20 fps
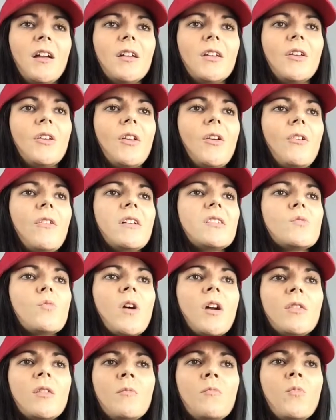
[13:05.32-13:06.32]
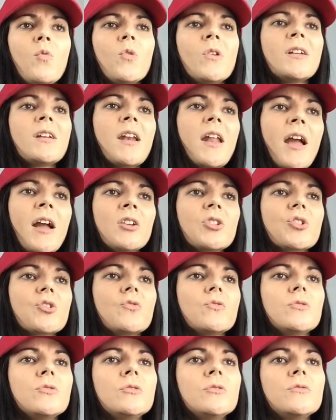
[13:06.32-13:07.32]
that's why the more
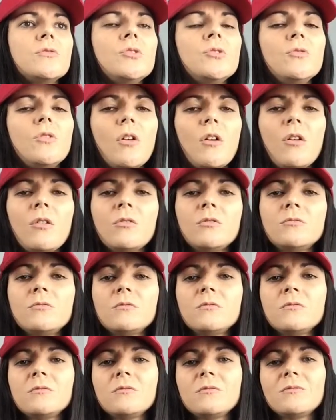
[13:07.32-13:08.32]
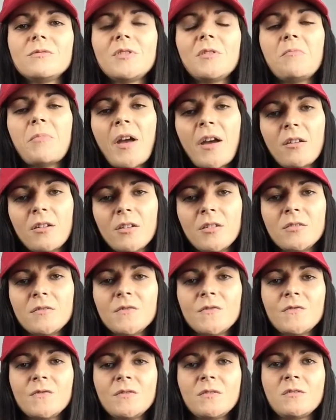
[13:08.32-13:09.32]
natural you go, the better.
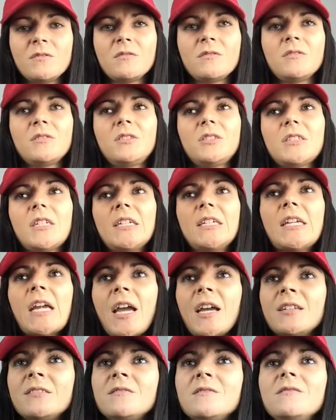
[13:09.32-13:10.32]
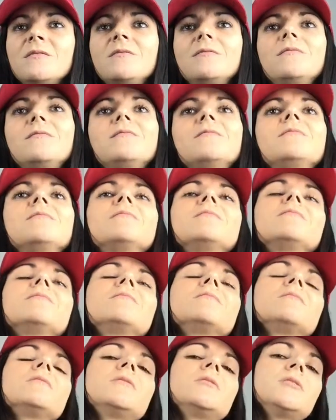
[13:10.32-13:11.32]
Again,
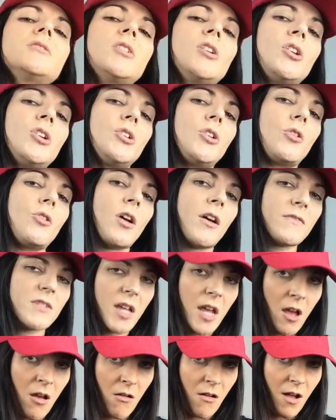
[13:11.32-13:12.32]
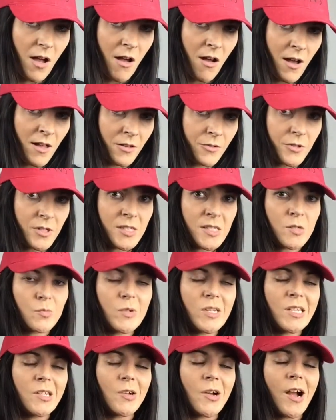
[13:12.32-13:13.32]
you don't have to count calories
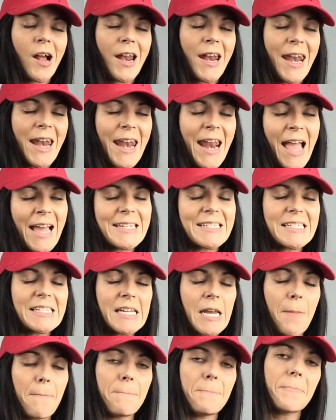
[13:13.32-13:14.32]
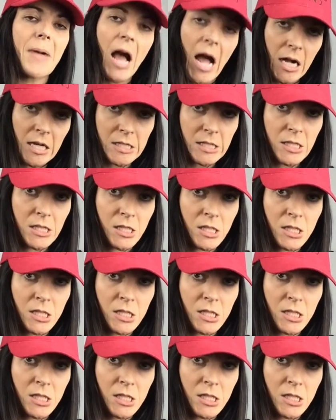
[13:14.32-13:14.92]
when you're not in a box.